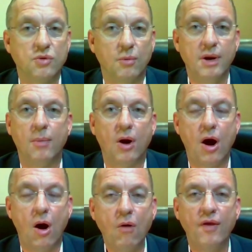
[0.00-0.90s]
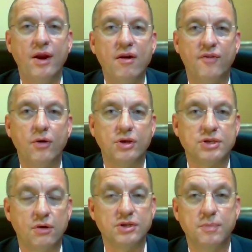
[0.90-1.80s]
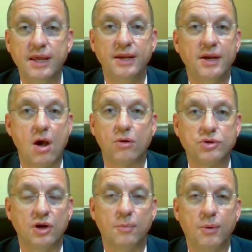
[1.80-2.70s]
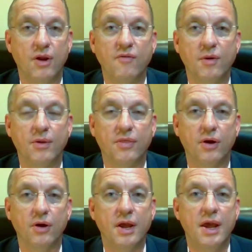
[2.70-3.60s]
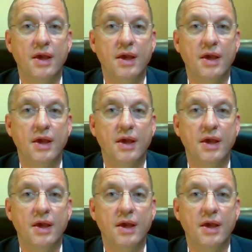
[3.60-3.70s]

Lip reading: remember, all they are focused on is beating Donald Trump on November 3rd.